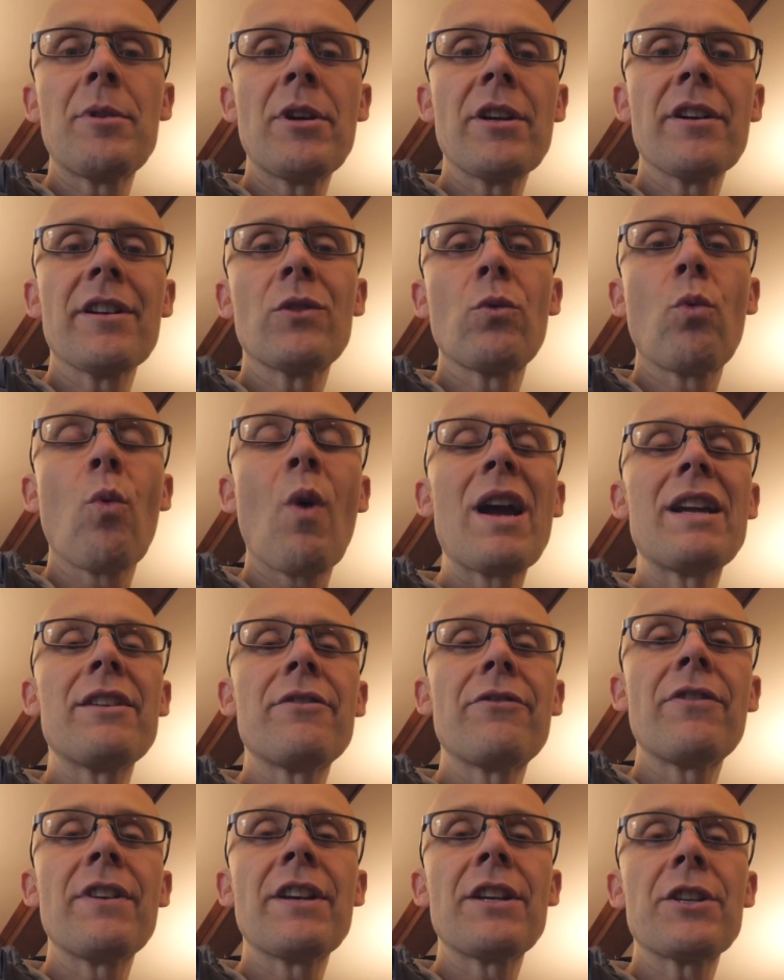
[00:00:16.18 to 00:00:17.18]
here in
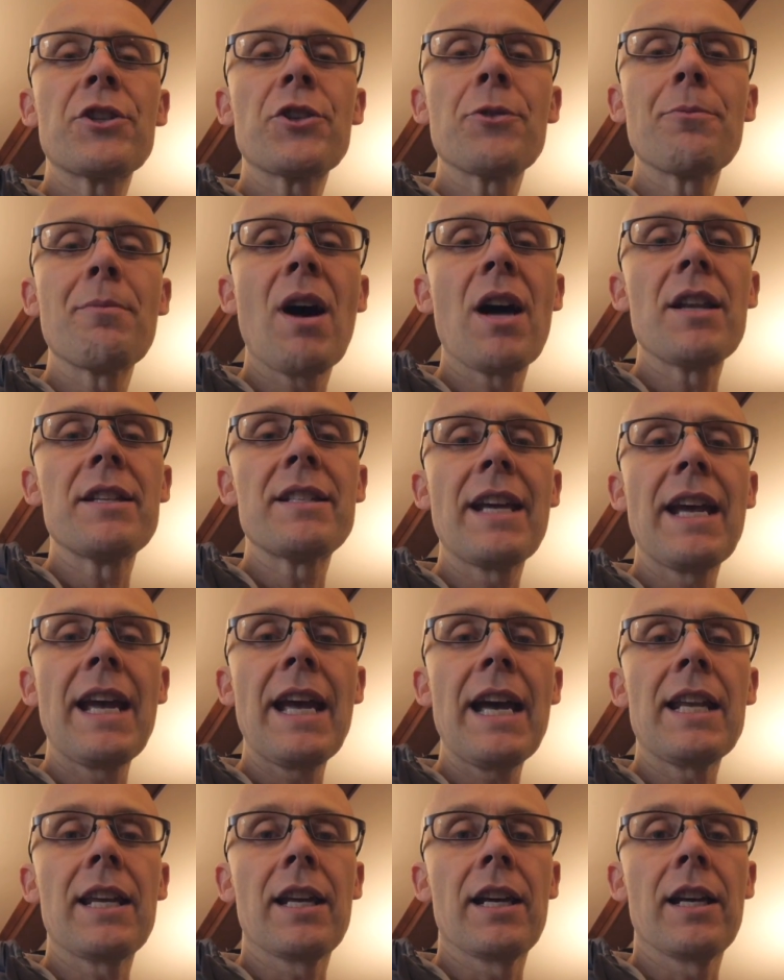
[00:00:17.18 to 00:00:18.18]
Whitefish,
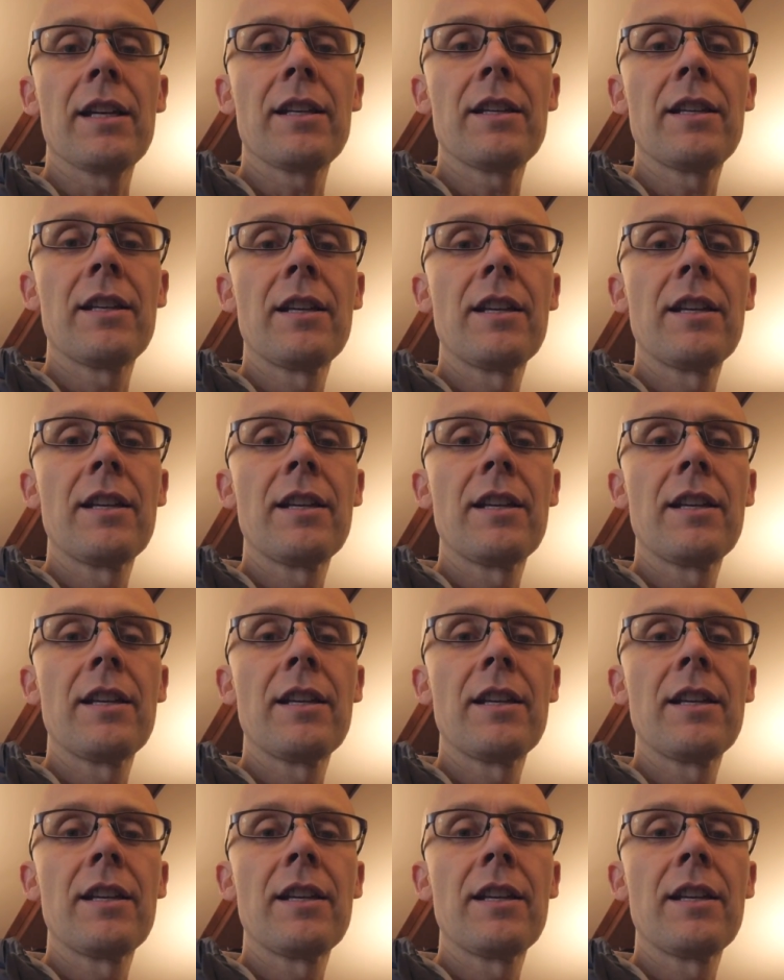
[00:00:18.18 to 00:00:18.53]
Montana.